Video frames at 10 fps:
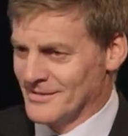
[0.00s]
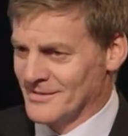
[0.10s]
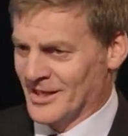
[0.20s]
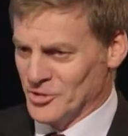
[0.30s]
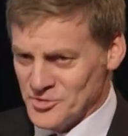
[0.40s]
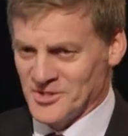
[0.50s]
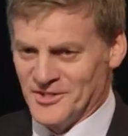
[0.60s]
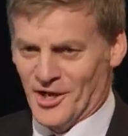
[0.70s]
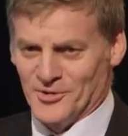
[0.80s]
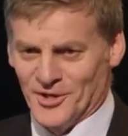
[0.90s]
They usually
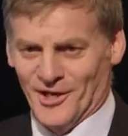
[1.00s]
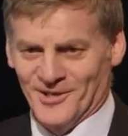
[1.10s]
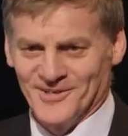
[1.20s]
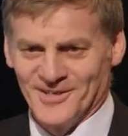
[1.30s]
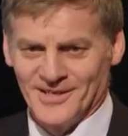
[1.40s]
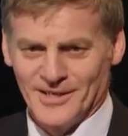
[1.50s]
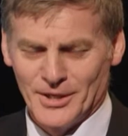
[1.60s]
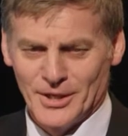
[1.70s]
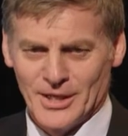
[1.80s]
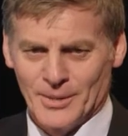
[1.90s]
don't know,
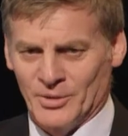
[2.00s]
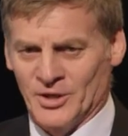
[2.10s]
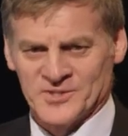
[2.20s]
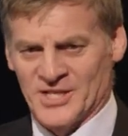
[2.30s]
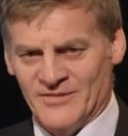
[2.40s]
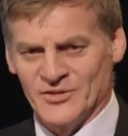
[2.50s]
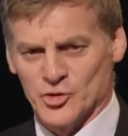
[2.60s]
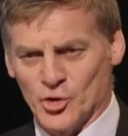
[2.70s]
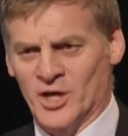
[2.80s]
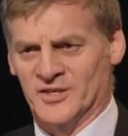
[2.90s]
because they haven't
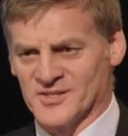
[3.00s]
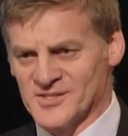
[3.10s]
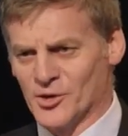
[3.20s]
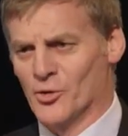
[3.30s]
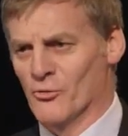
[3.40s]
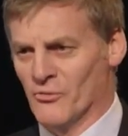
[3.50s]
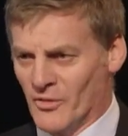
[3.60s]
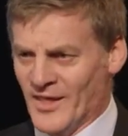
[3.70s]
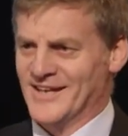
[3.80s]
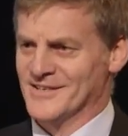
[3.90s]
tried to solve
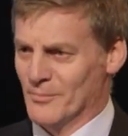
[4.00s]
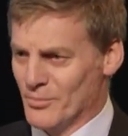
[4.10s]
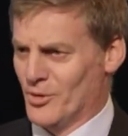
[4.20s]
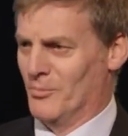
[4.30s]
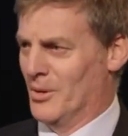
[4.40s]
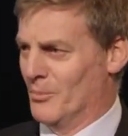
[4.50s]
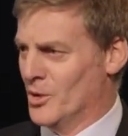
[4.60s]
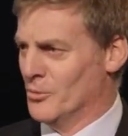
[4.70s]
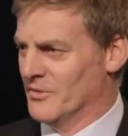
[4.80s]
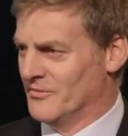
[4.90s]
that problem.
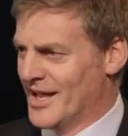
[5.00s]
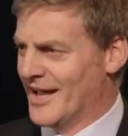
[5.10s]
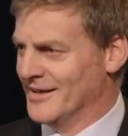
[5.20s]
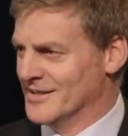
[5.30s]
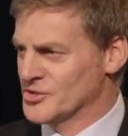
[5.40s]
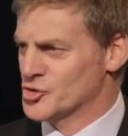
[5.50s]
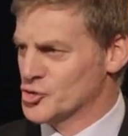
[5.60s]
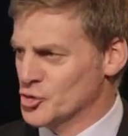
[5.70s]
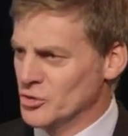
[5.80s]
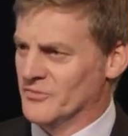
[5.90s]
What we've done is
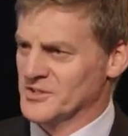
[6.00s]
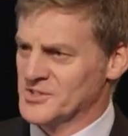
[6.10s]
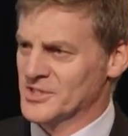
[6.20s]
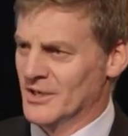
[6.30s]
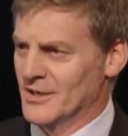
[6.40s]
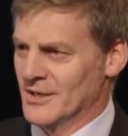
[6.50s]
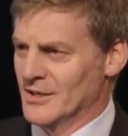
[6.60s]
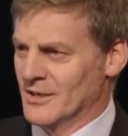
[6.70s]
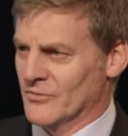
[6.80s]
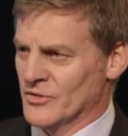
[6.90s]
service
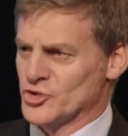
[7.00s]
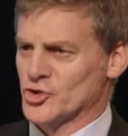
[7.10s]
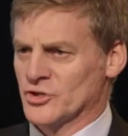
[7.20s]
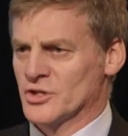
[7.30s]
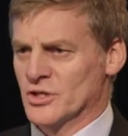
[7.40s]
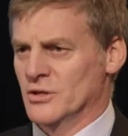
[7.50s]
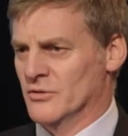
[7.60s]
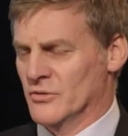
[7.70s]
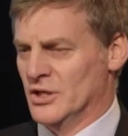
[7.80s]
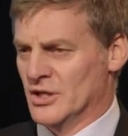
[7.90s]

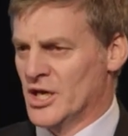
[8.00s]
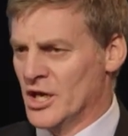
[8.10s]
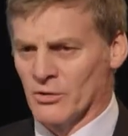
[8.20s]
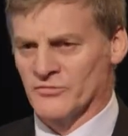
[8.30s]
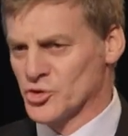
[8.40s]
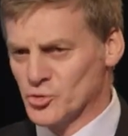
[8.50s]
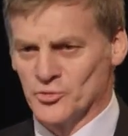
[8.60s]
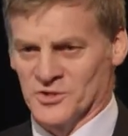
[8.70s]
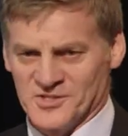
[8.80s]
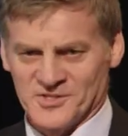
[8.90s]
the care of
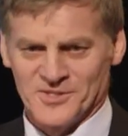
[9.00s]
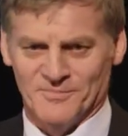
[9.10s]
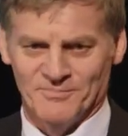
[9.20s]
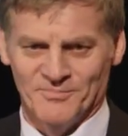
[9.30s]
children system,